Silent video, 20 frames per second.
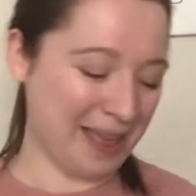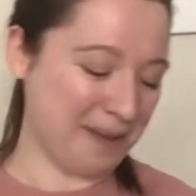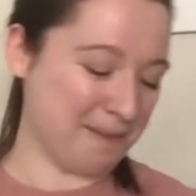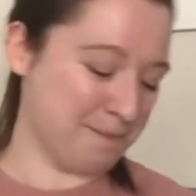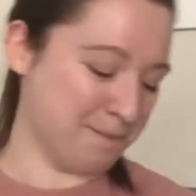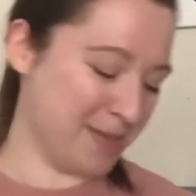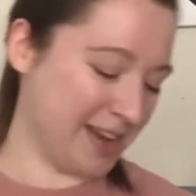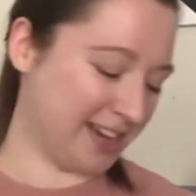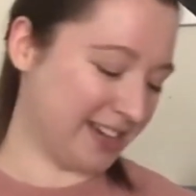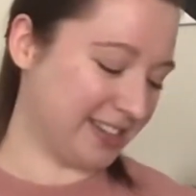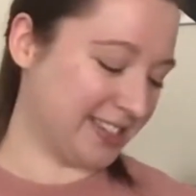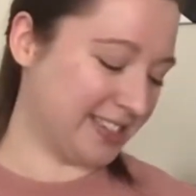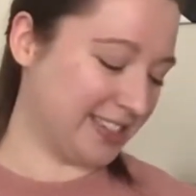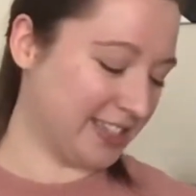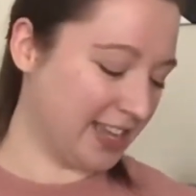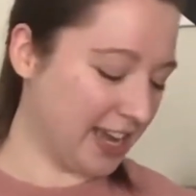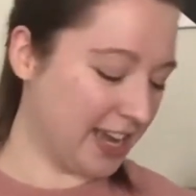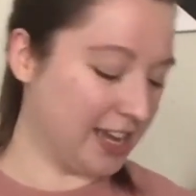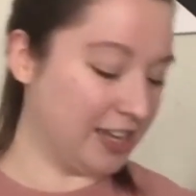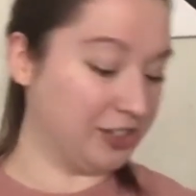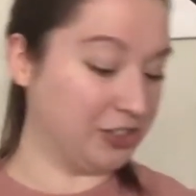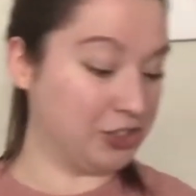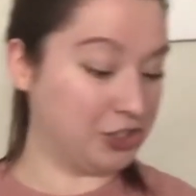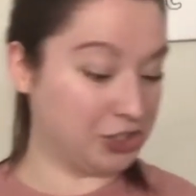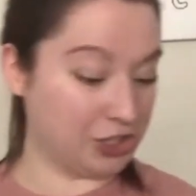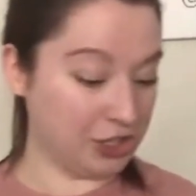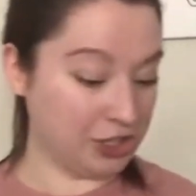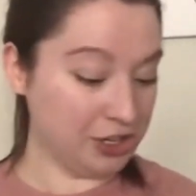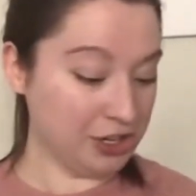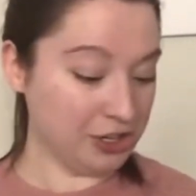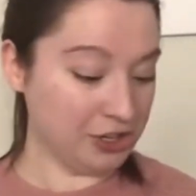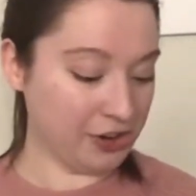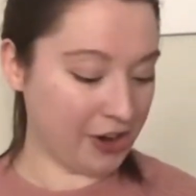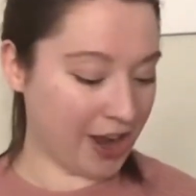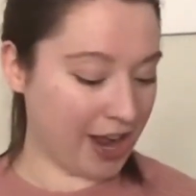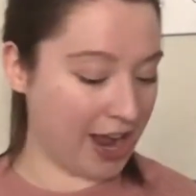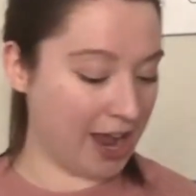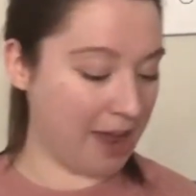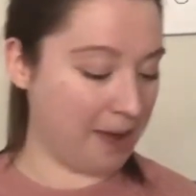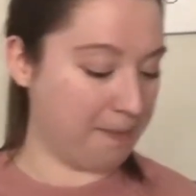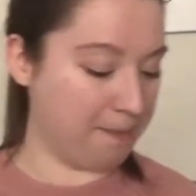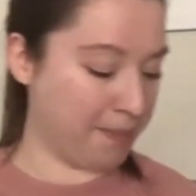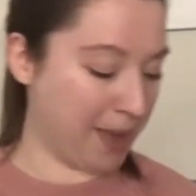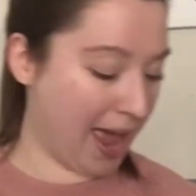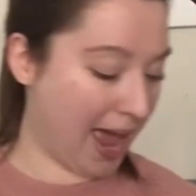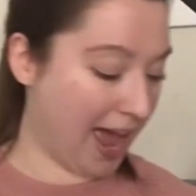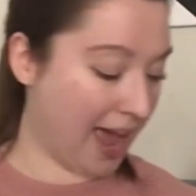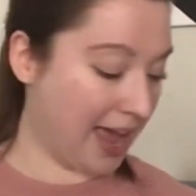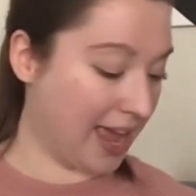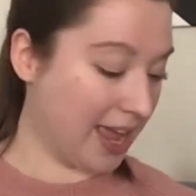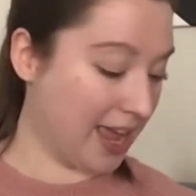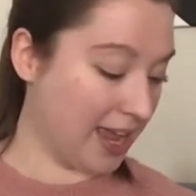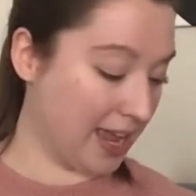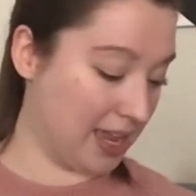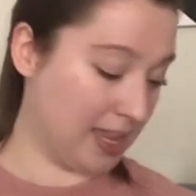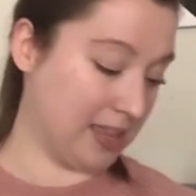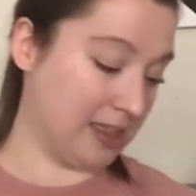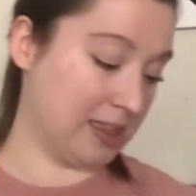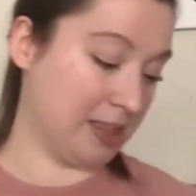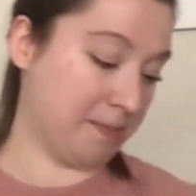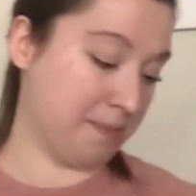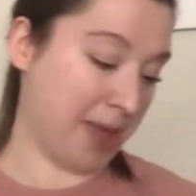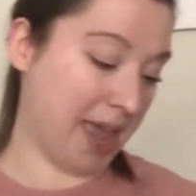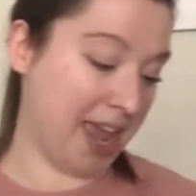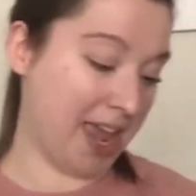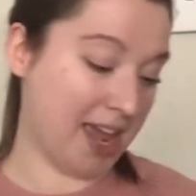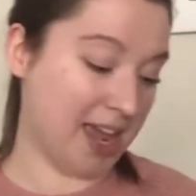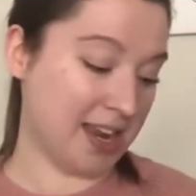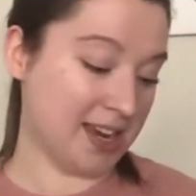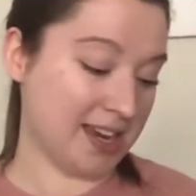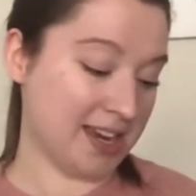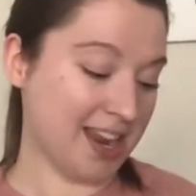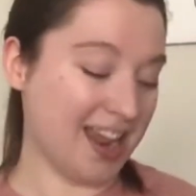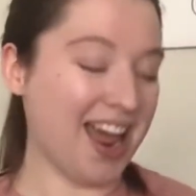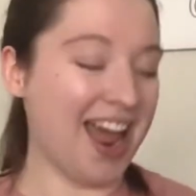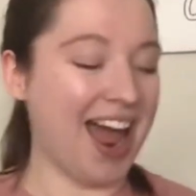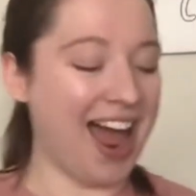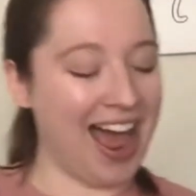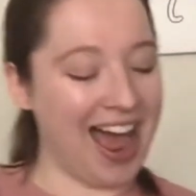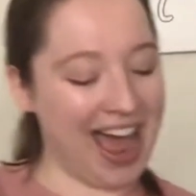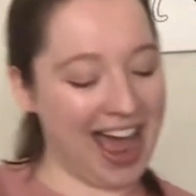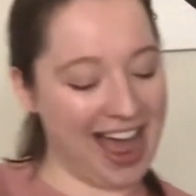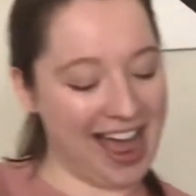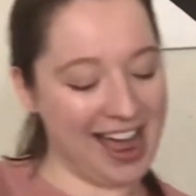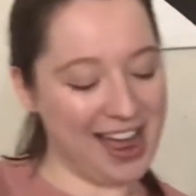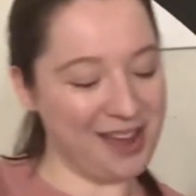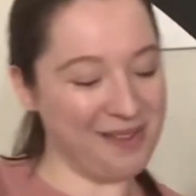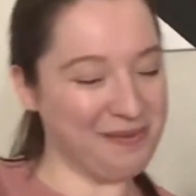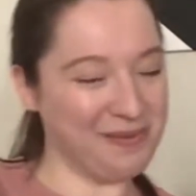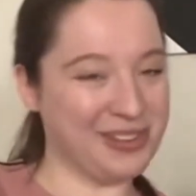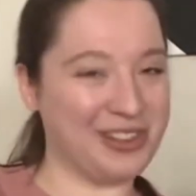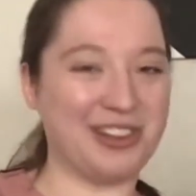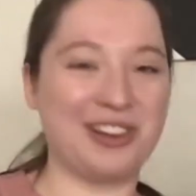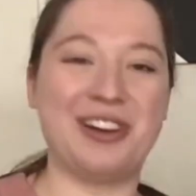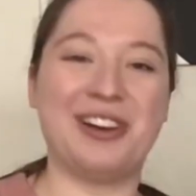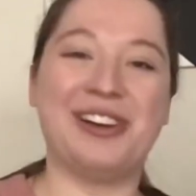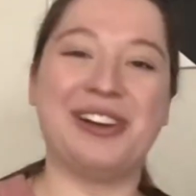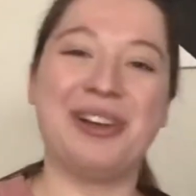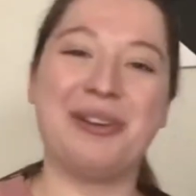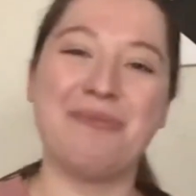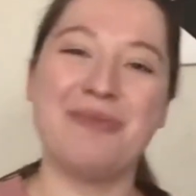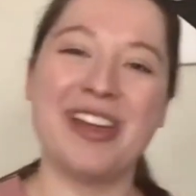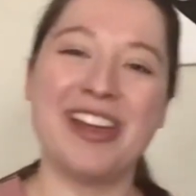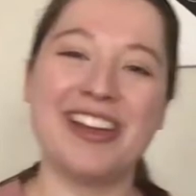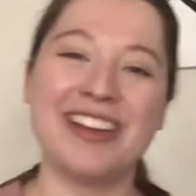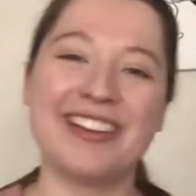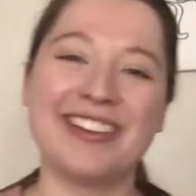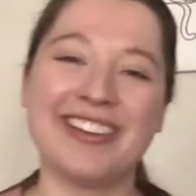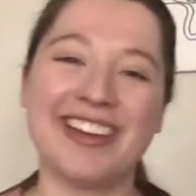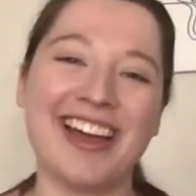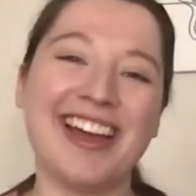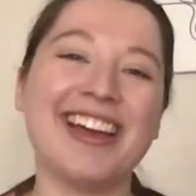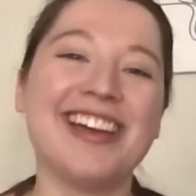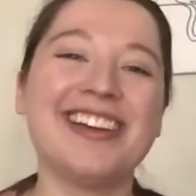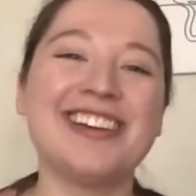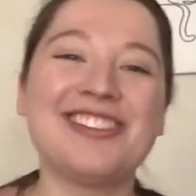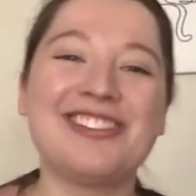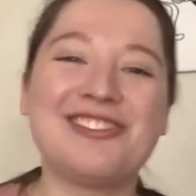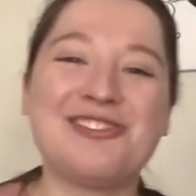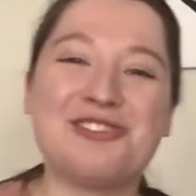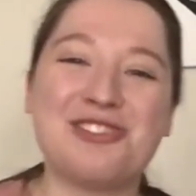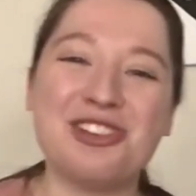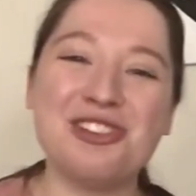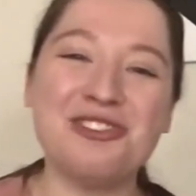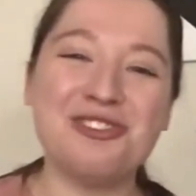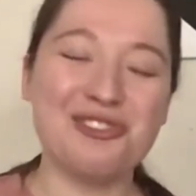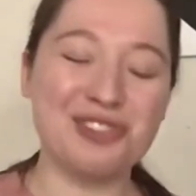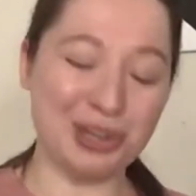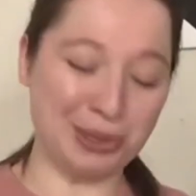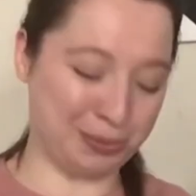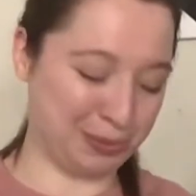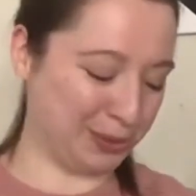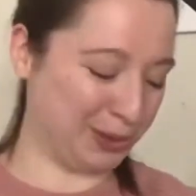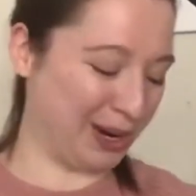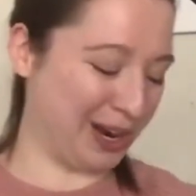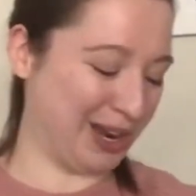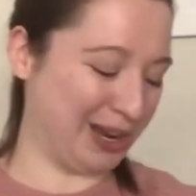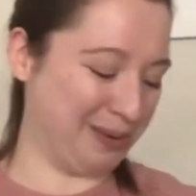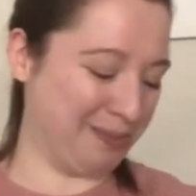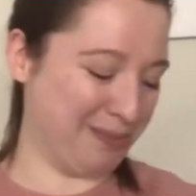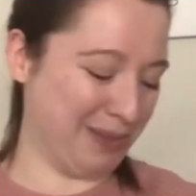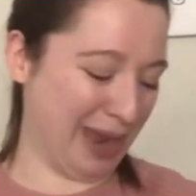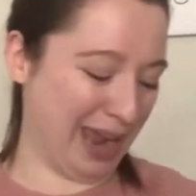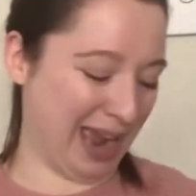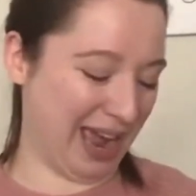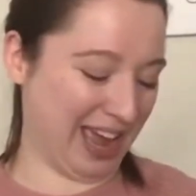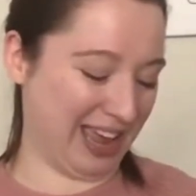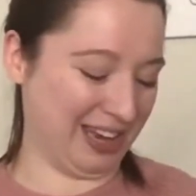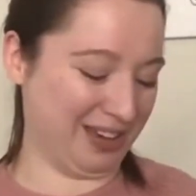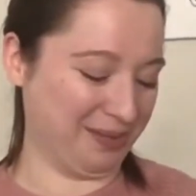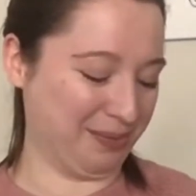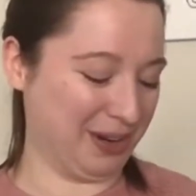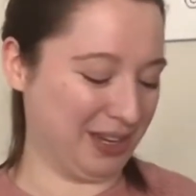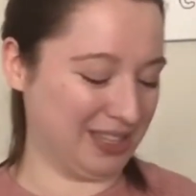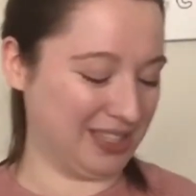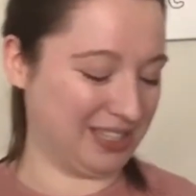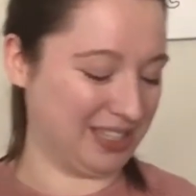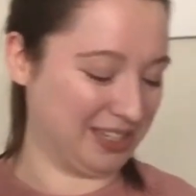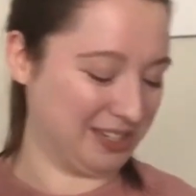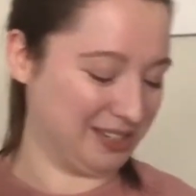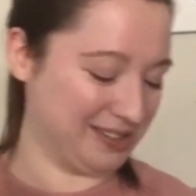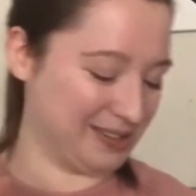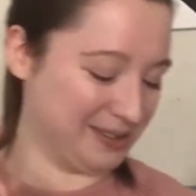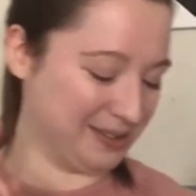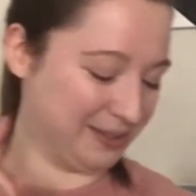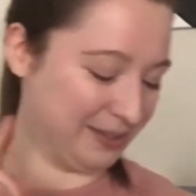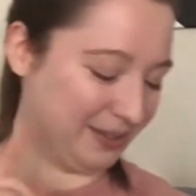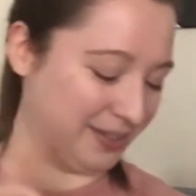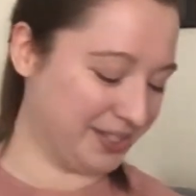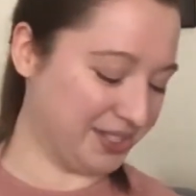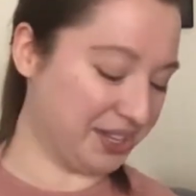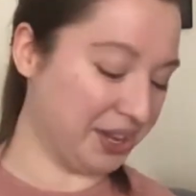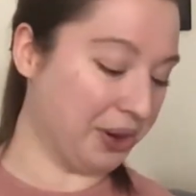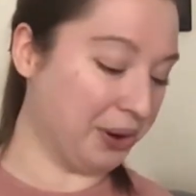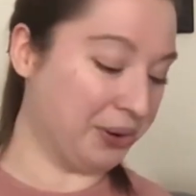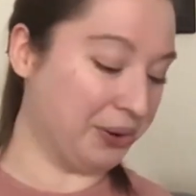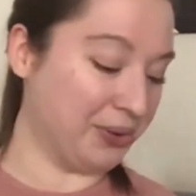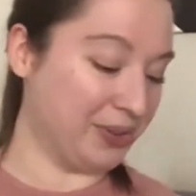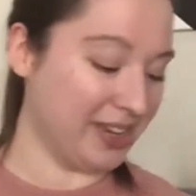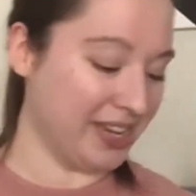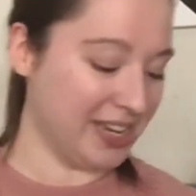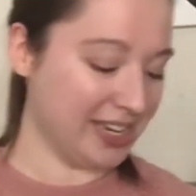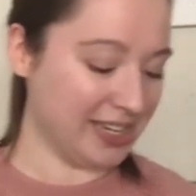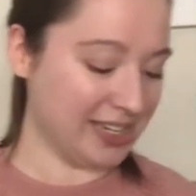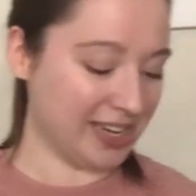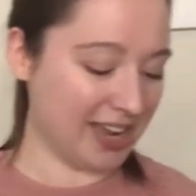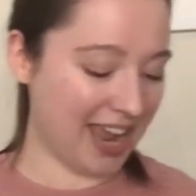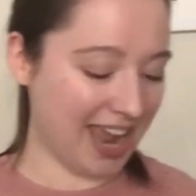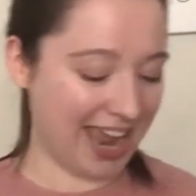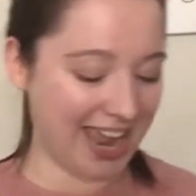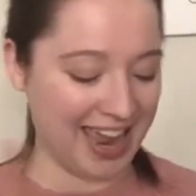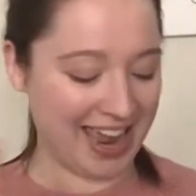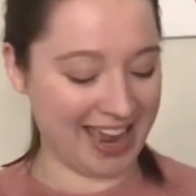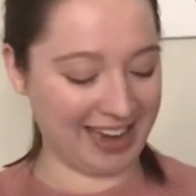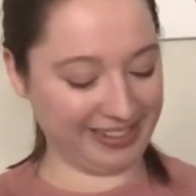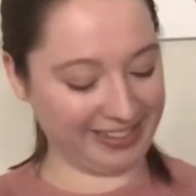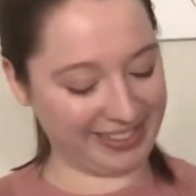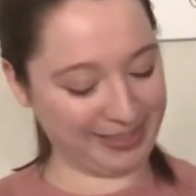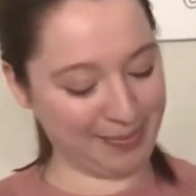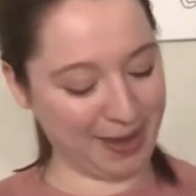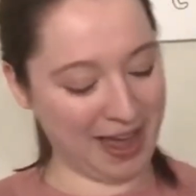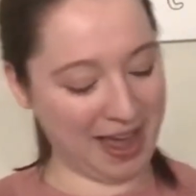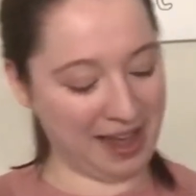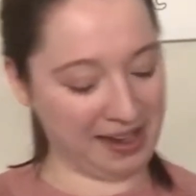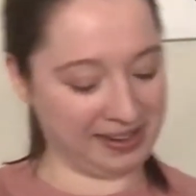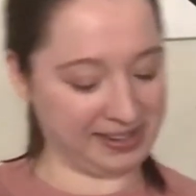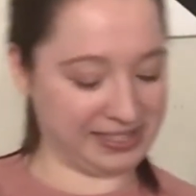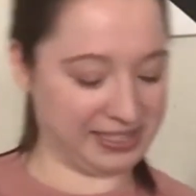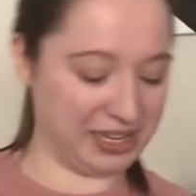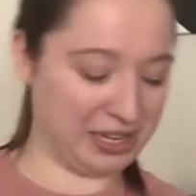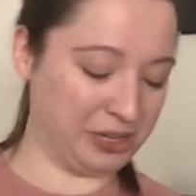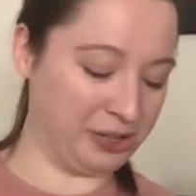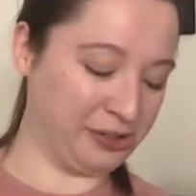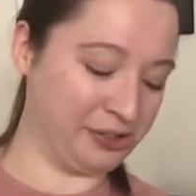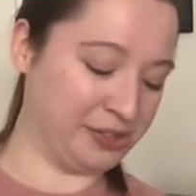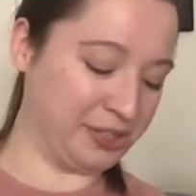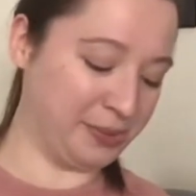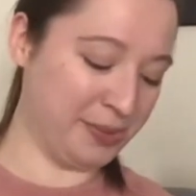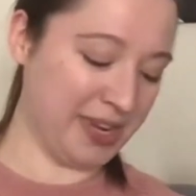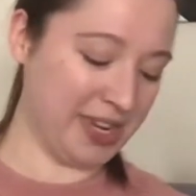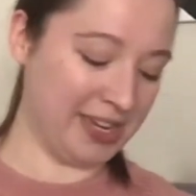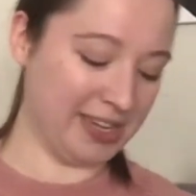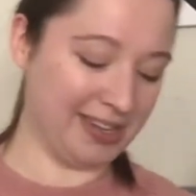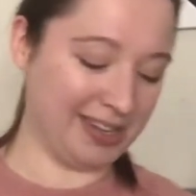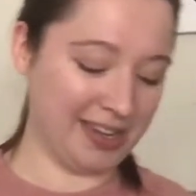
Mix and stir and pat in the pan. I'm gonna make a gingerbread man with a nose so neat and a smile so sweet